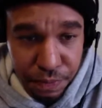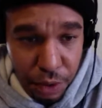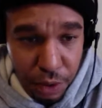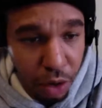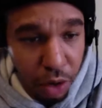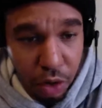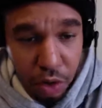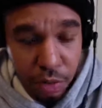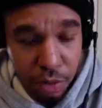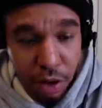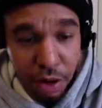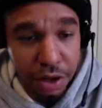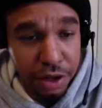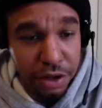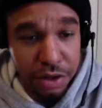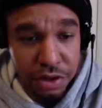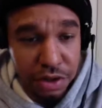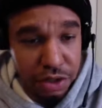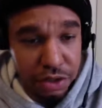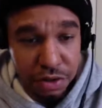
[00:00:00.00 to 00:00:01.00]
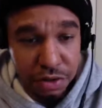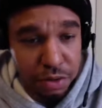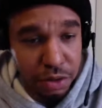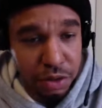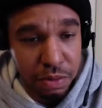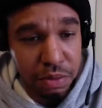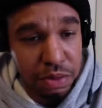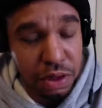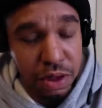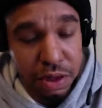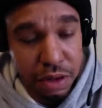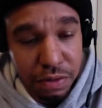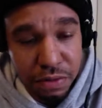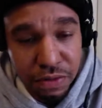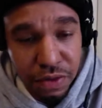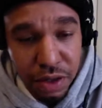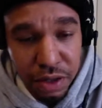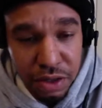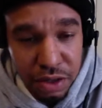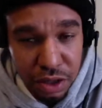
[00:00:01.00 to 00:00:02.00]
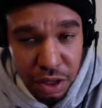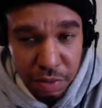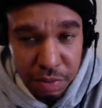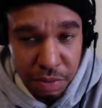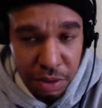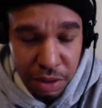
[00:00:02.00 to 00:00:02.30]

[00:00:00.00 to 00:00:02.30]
the whole market just completely fucks up,